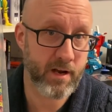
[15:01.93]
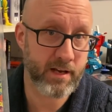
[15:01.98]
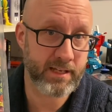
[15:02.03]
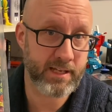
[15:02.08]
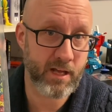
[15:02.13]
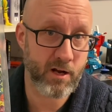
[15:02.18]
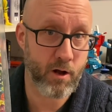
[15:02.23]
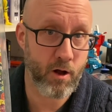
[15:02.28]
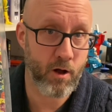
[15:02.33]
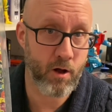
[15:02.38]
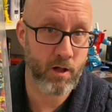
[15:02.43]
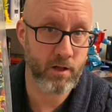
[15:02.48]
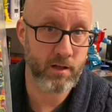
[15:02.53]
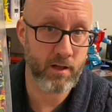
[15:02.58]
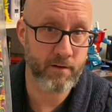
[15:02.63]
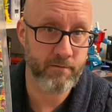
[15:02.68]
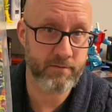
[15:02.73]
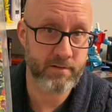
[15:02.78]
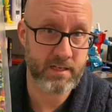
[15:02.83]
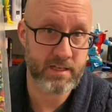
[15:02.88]
to get all
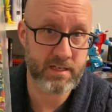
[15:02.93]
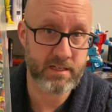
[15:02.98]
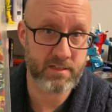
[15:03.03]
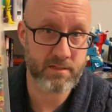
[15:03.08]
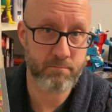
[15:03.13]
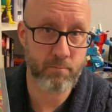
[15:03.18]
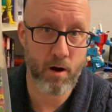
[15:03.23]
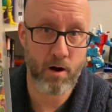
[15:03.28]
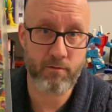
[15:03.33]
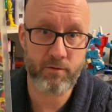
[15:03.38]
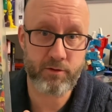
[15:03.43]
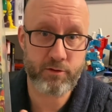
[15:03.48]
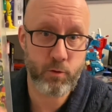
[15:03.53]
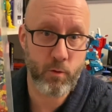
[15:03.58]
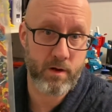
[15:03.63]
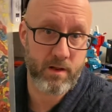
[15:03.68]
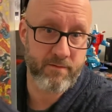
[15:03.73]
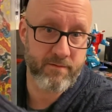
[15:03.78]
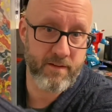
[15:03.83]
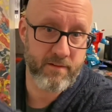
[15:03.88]
of these Marvel
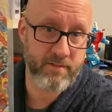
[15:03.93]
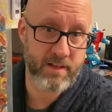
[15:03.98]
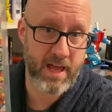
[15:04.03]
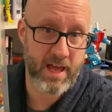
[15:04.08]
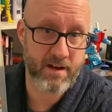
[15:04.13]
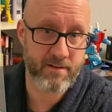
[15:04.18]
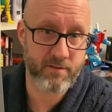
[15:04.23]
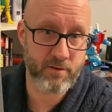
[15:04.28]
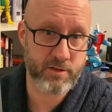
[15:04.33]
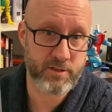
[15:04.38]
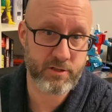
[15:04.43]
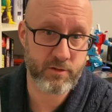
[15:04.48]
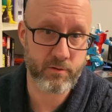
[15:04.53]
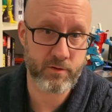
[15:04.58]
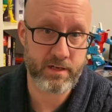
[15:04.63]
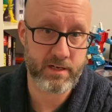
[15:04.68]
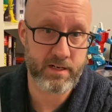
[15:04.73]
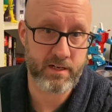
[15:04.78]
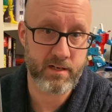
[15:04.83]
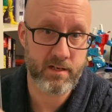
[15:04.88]
25th
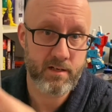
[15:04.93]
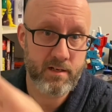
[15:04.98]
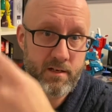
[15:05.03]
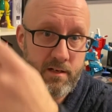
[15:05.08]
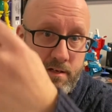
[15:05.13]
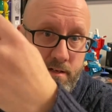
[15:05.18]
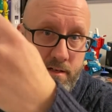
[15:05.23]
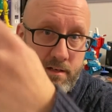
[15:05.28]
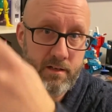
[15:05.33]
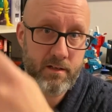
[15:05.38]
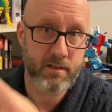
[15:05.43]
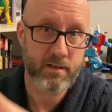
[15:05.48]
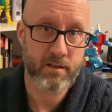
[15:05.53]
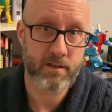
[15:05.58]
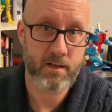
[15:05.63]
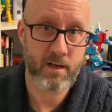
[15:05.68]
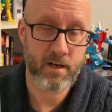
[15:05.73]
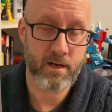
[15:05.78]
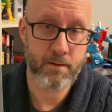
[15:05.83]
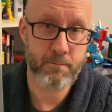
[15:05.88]
anniversary
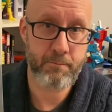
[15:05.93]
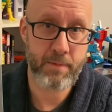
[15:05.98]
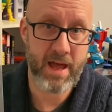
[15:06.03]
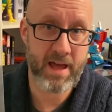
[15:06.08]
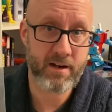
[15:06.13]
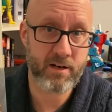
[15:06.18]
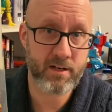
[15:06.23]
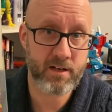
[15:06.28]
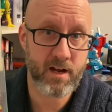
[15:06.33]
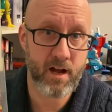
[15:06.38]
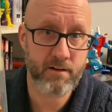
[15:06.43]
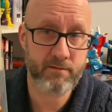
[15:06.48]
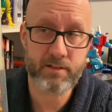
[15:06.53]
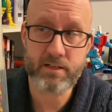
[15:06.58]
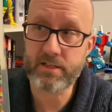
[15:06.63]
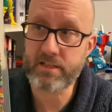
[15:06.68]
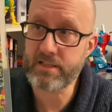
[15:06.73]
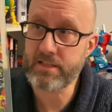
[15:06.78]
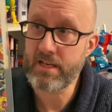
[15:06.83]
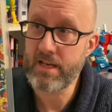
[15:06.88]
banner
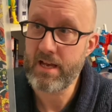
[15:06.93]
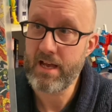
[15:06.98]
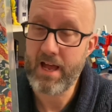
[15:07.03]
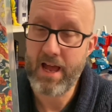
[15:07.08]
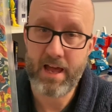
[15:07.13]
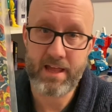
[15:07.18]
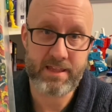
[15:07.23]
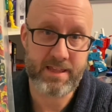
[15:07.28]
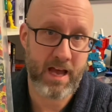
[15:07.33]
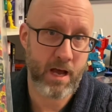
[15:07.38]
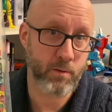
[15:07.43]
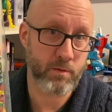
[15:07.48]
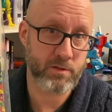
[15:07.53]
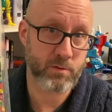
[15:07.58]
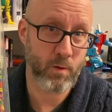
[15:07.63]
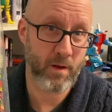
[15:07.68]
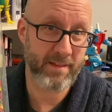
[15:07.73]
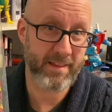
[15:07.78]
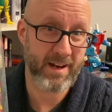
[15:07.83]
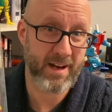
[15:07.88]
covers, and that was
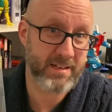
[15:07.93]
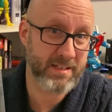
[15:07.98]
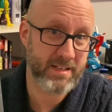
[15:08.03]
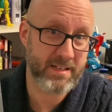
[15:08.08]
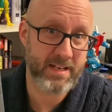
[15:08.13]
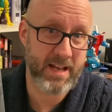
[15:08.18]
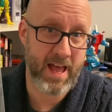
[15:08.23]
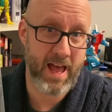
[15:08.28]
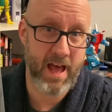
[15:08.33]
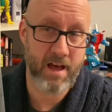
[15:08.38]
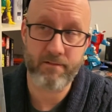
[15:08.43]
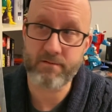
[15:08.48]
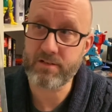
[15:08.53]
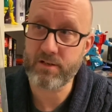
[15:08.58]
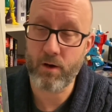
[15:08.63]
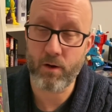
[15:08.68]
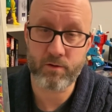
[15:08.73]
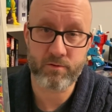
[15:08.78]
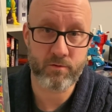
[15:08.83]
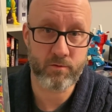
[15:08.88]
one that I didn't have.
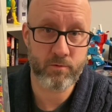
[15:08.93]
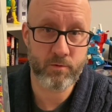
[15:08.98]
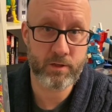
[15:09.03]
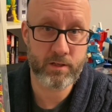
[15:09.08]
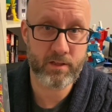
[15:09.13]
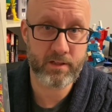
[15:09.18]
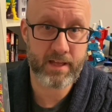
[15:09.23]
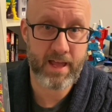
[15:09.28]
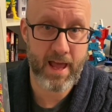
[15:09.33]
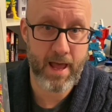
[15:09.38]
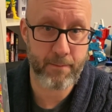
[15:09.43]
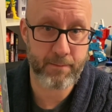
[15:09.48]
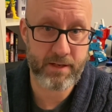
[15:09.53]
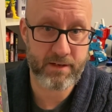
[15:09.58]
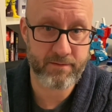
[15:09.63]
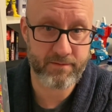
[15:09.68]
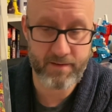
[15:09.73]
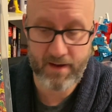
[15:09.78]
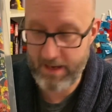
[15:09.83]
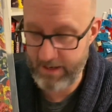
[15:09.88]
So I was really happy
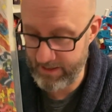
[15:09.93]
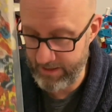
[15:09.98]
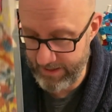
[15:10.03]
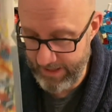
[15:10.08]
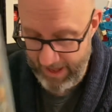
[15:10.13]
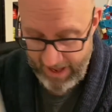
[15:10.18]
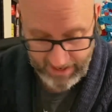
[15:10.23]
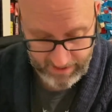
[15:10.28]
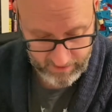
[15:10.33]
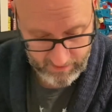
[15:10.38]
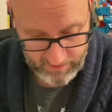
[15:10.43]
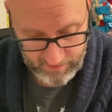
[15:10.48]
to find that.